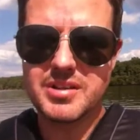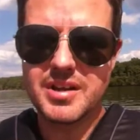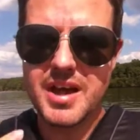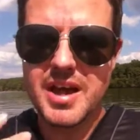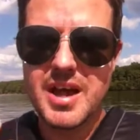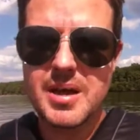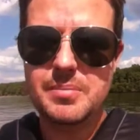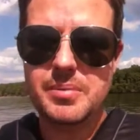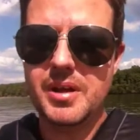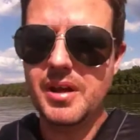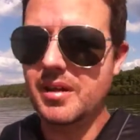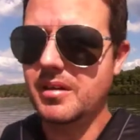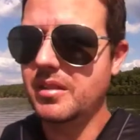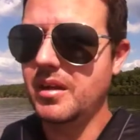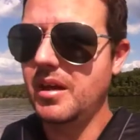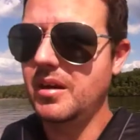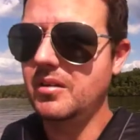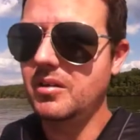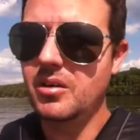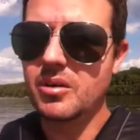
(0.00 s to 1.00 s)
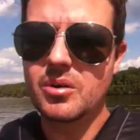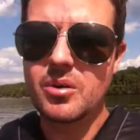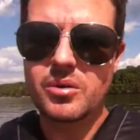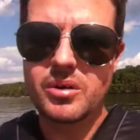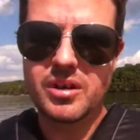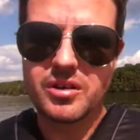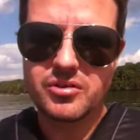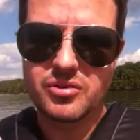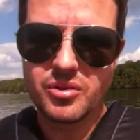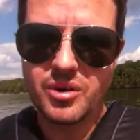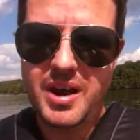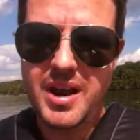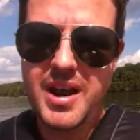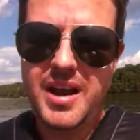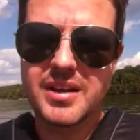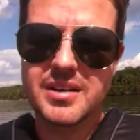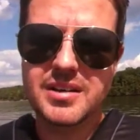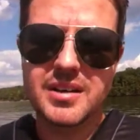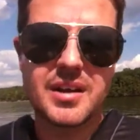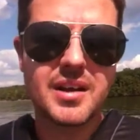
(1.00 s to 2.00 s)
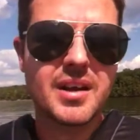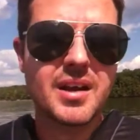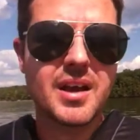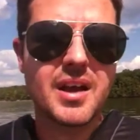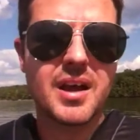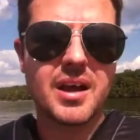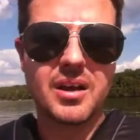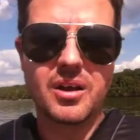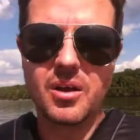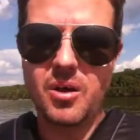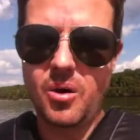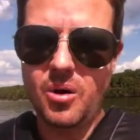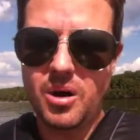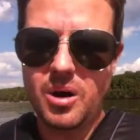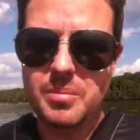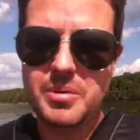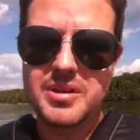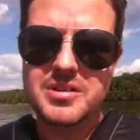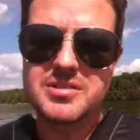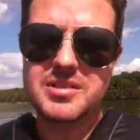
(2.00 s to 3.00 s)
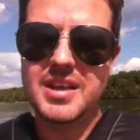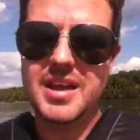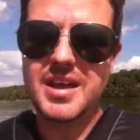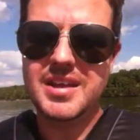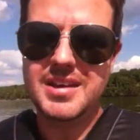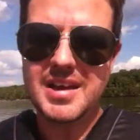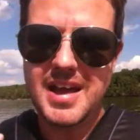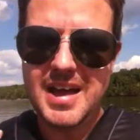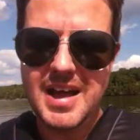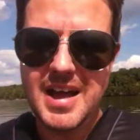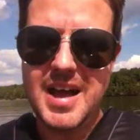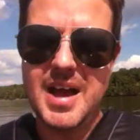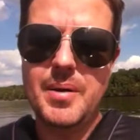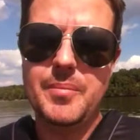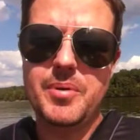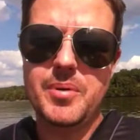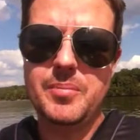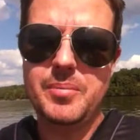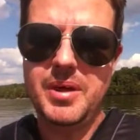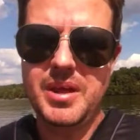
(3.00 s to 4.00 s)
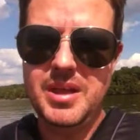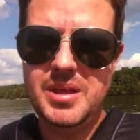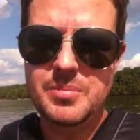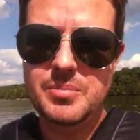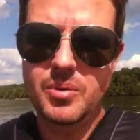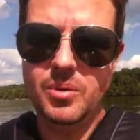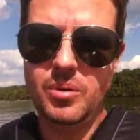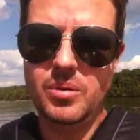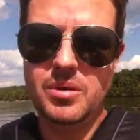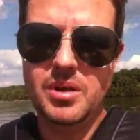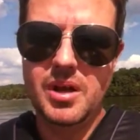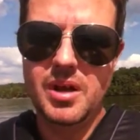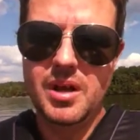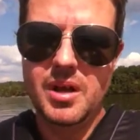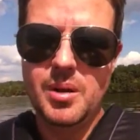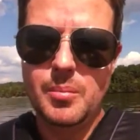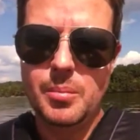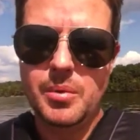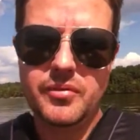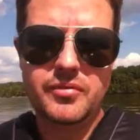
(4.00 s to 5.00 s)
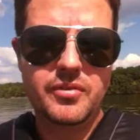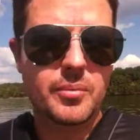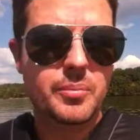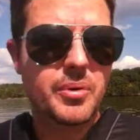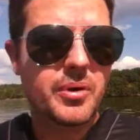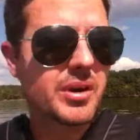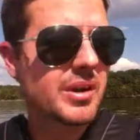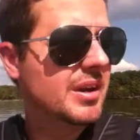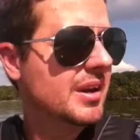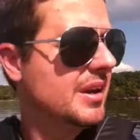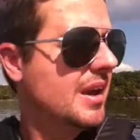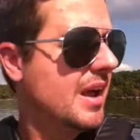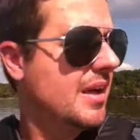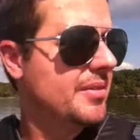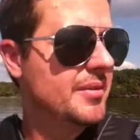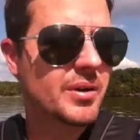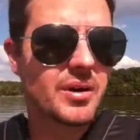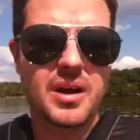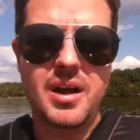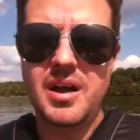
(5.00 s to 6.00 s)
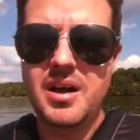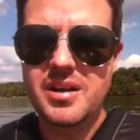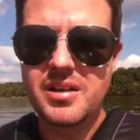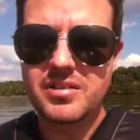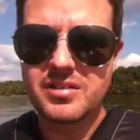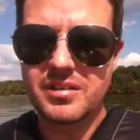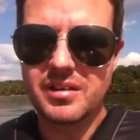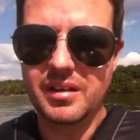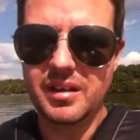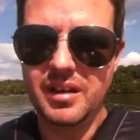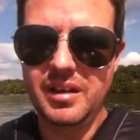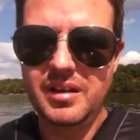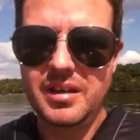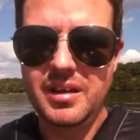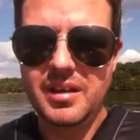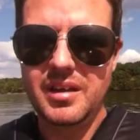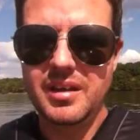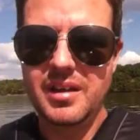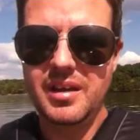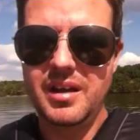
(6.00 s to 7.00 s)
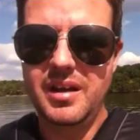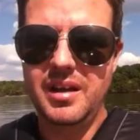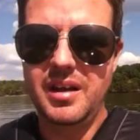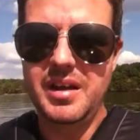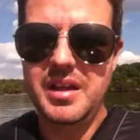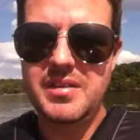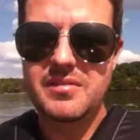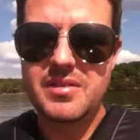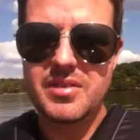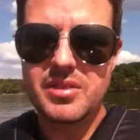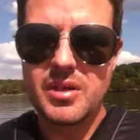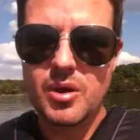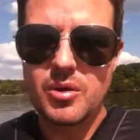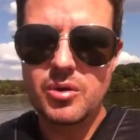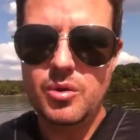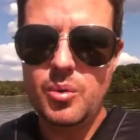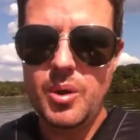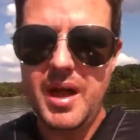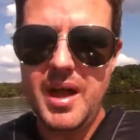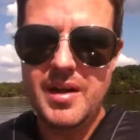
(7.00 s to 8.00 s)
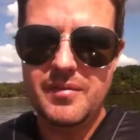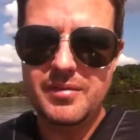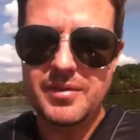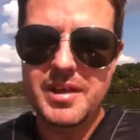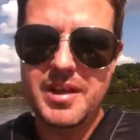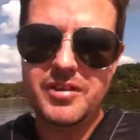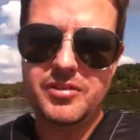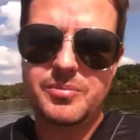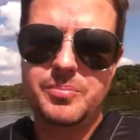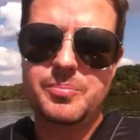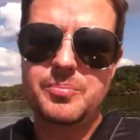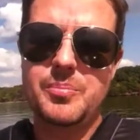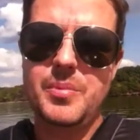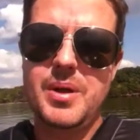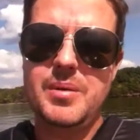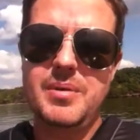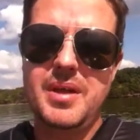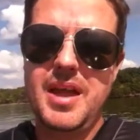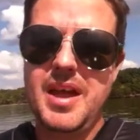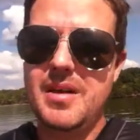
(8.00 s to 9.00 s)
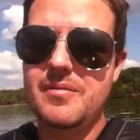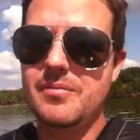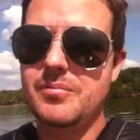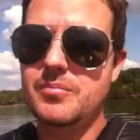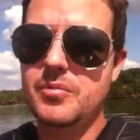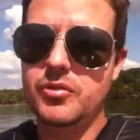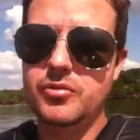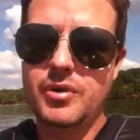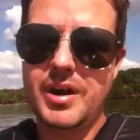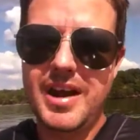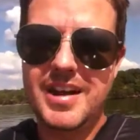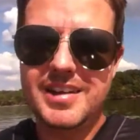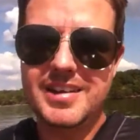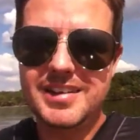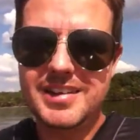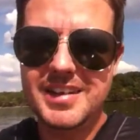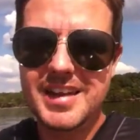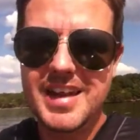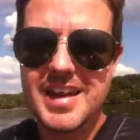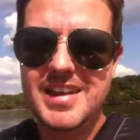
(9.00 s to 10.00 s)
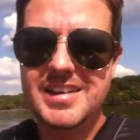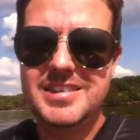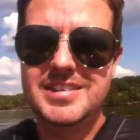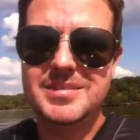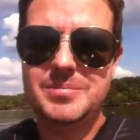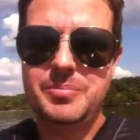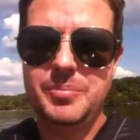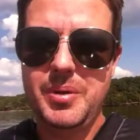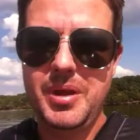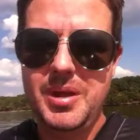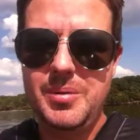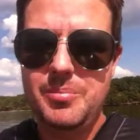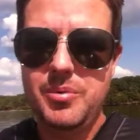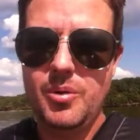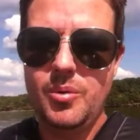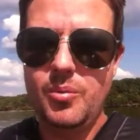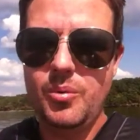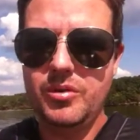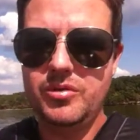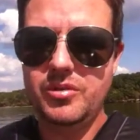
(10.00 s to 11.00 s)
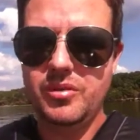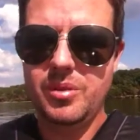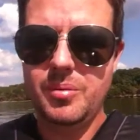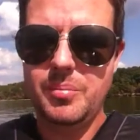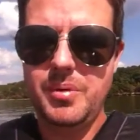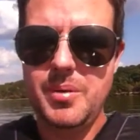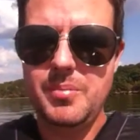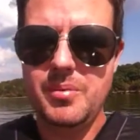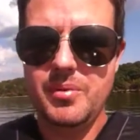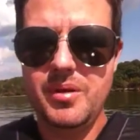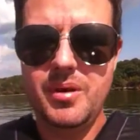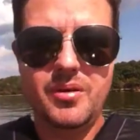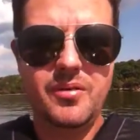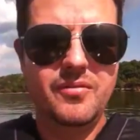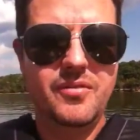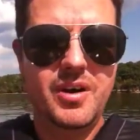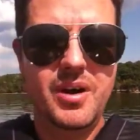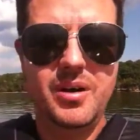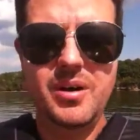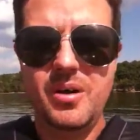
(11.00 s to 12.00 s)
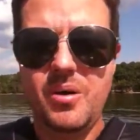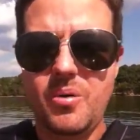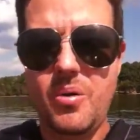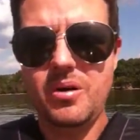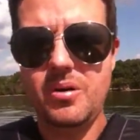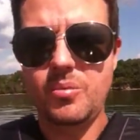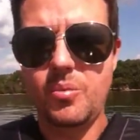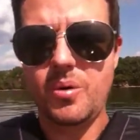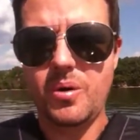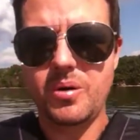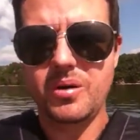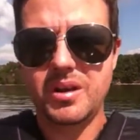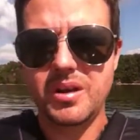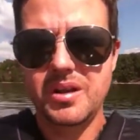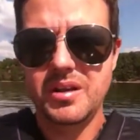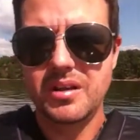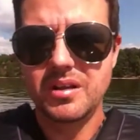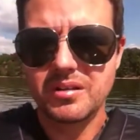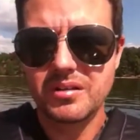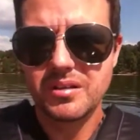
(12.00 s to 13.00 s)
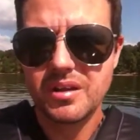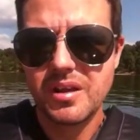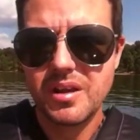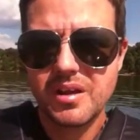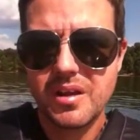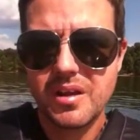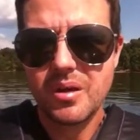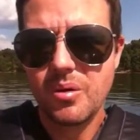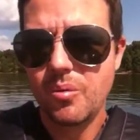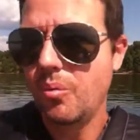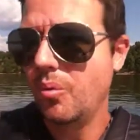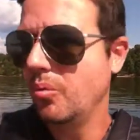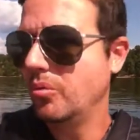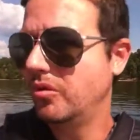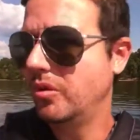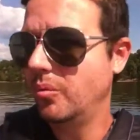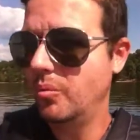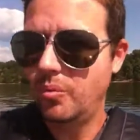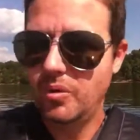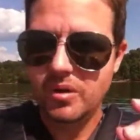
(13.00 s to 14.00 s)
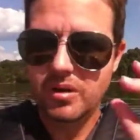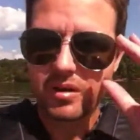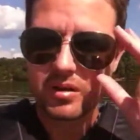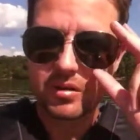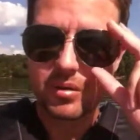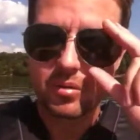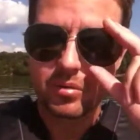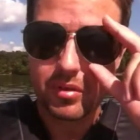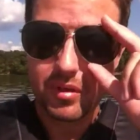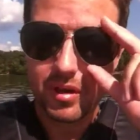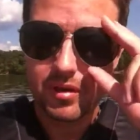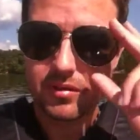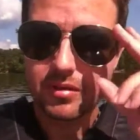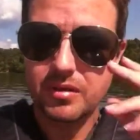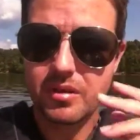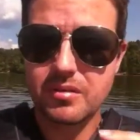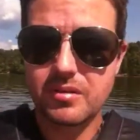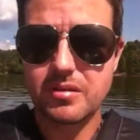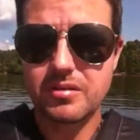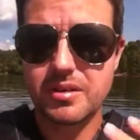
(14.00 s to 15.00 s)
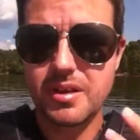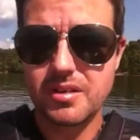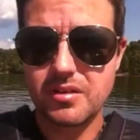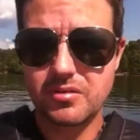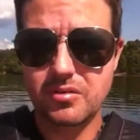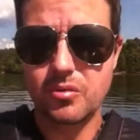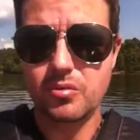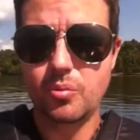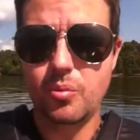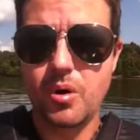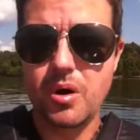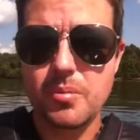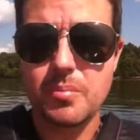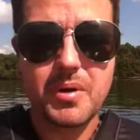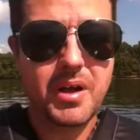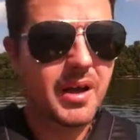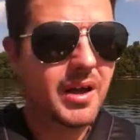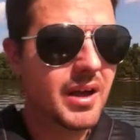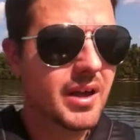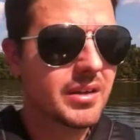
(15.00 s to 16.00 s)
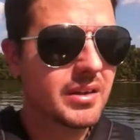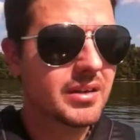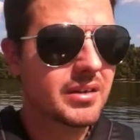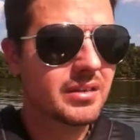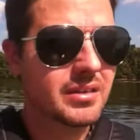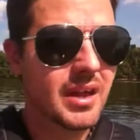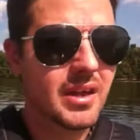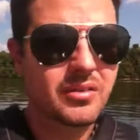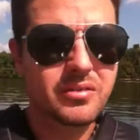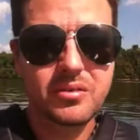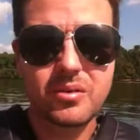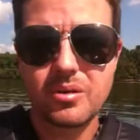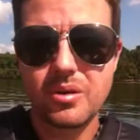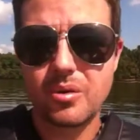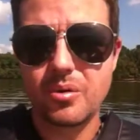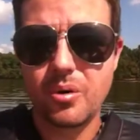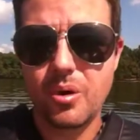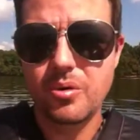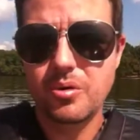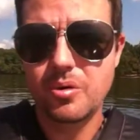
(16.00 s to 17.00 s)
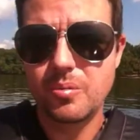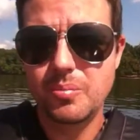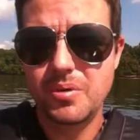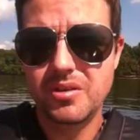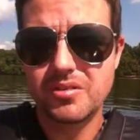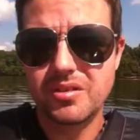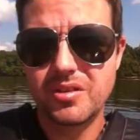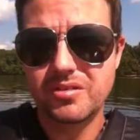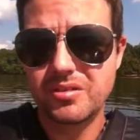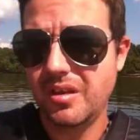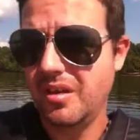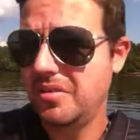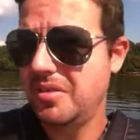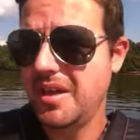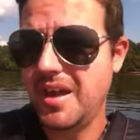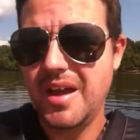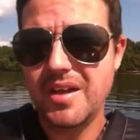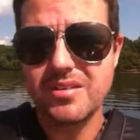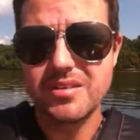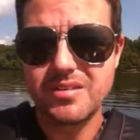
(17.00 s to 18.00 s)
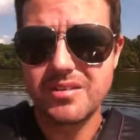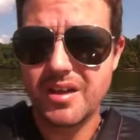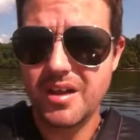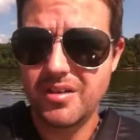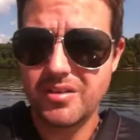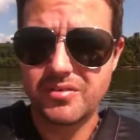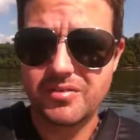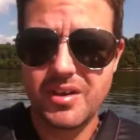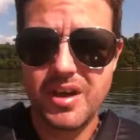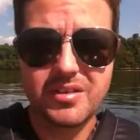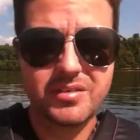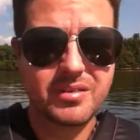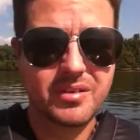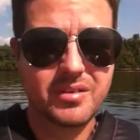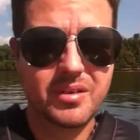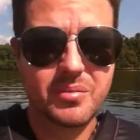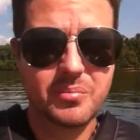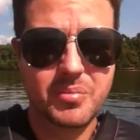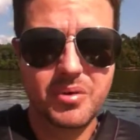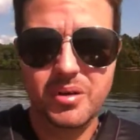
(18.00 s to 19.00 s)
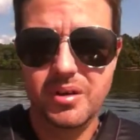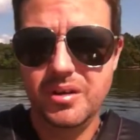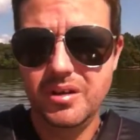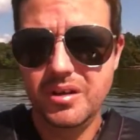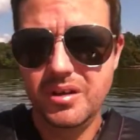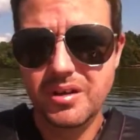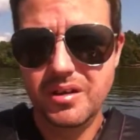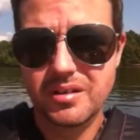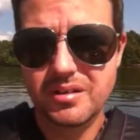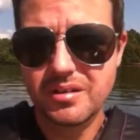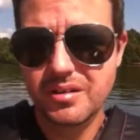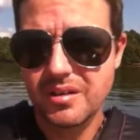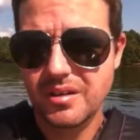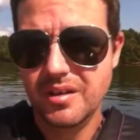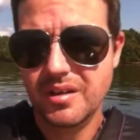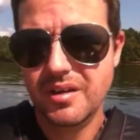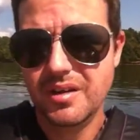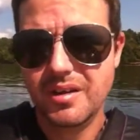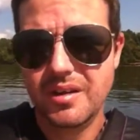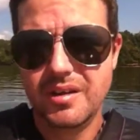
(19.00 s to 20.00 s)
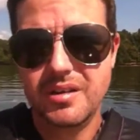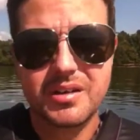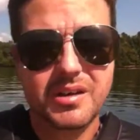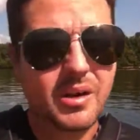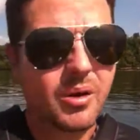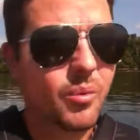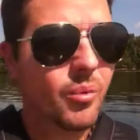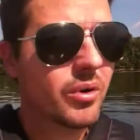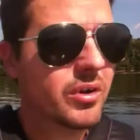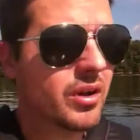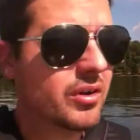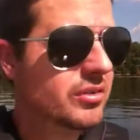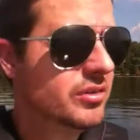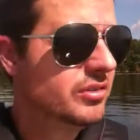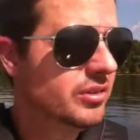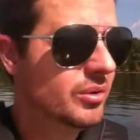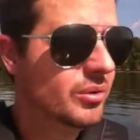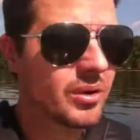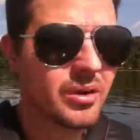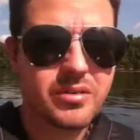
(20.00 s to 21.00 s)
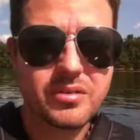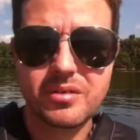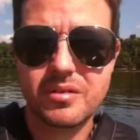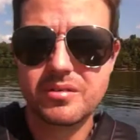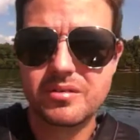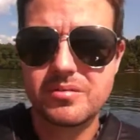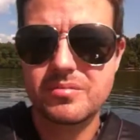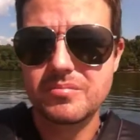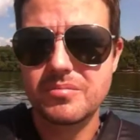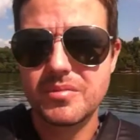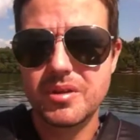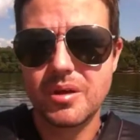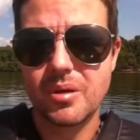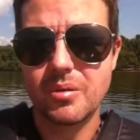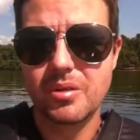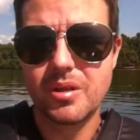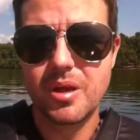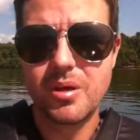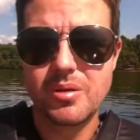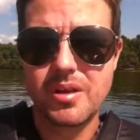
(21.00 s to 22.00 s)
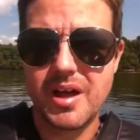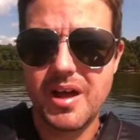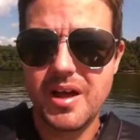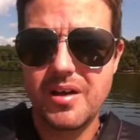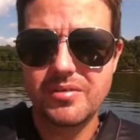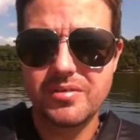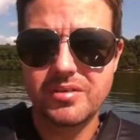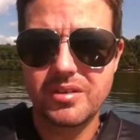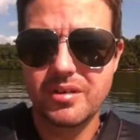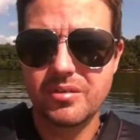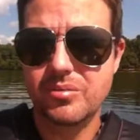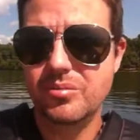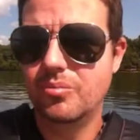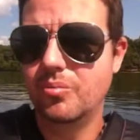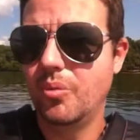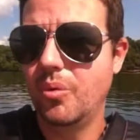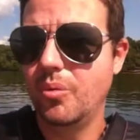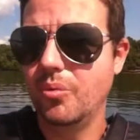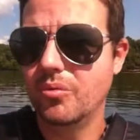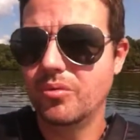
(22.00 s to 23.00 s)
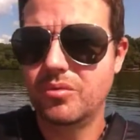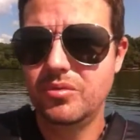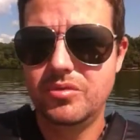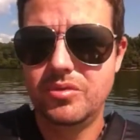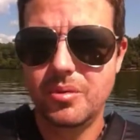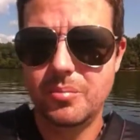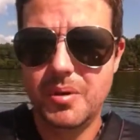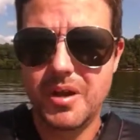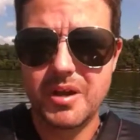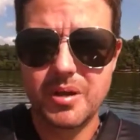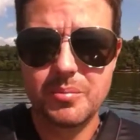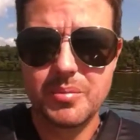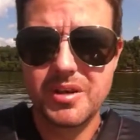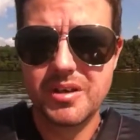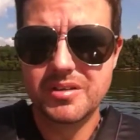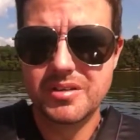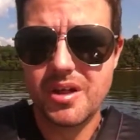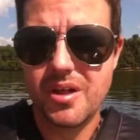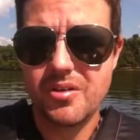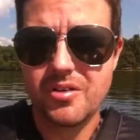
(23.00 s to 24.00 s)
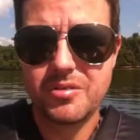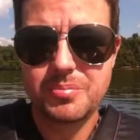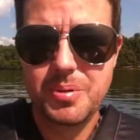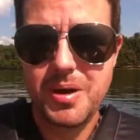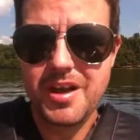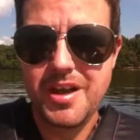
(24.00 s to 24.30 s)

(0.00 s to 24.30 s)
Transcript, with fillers: and hype like that you're going to attract garbage and hype people but if you're putting it out there honestly, uh, even though you have less, maybe have attract less people, which are the people that are very hardworking and want to really do things and understand that there's work behind it, that's going to grow your business a thousand times faster than putting in, you know, 100, 200, you know, low lifes that want to make a million dollars